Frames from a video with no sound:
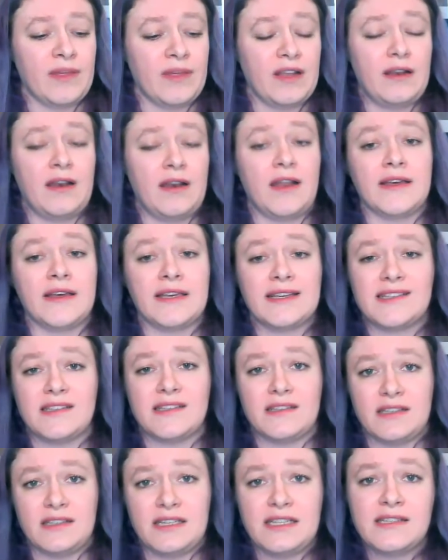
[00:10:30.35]
likes
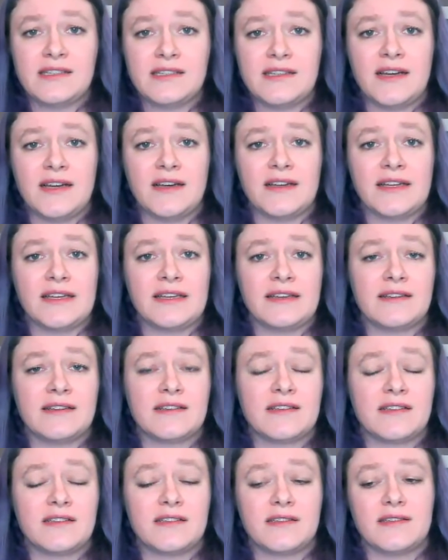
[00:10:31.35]
and
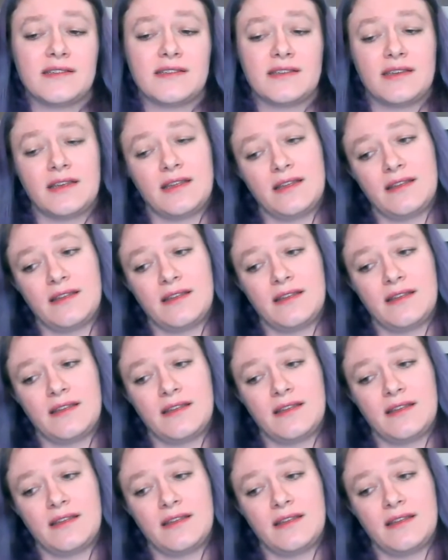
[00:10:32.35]
dislikes